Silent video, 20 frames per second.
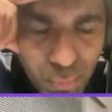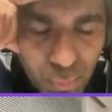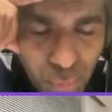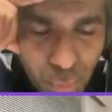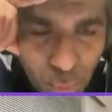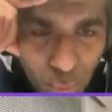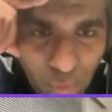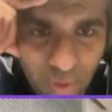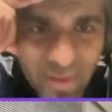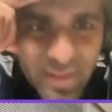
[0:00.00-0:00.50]

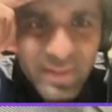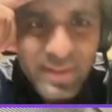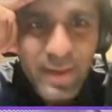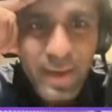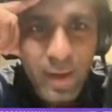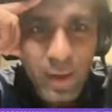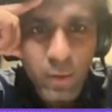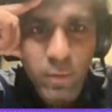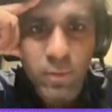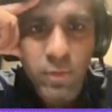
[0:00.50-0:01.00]
print
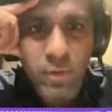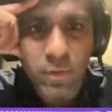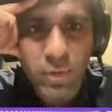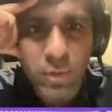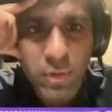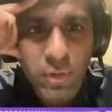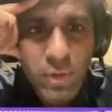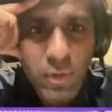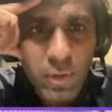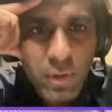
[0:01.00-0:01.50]

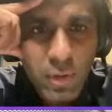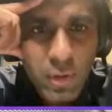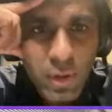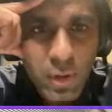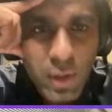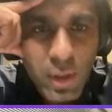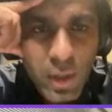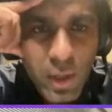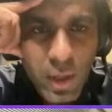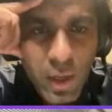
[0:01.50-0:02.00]
out
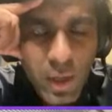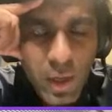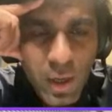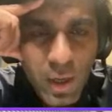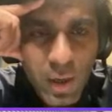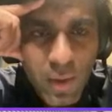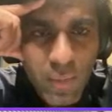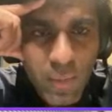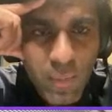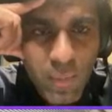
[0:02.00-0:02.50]

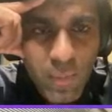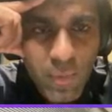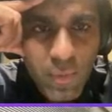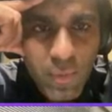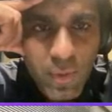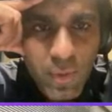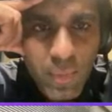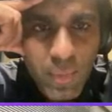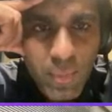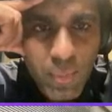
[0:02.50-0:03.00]

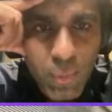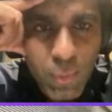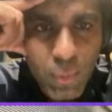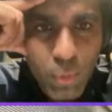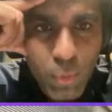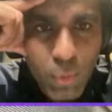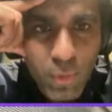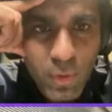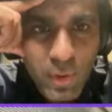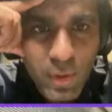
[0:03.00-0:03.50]
the
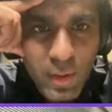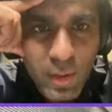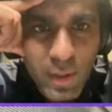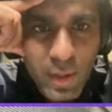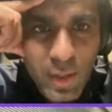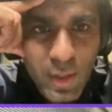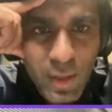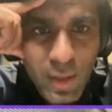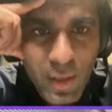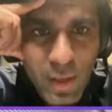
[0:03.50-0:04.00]
board
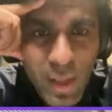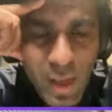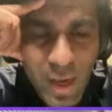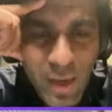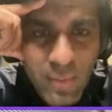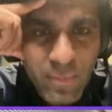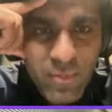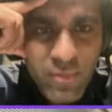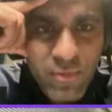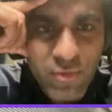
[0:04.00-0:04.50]

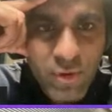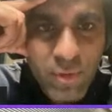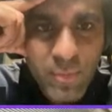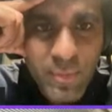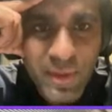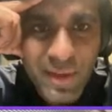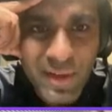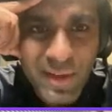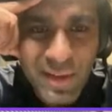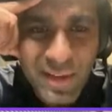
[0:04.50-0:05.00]
name
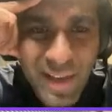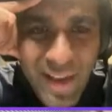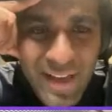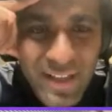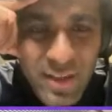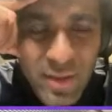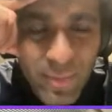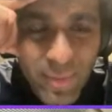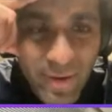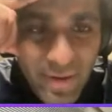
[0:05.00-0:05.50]
from the
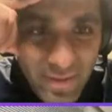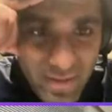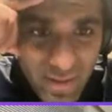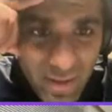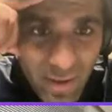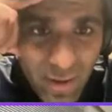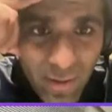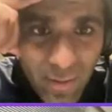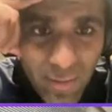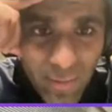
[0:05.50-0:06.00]
database
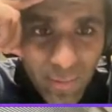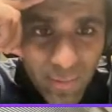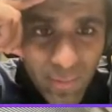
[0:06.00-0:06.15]
here.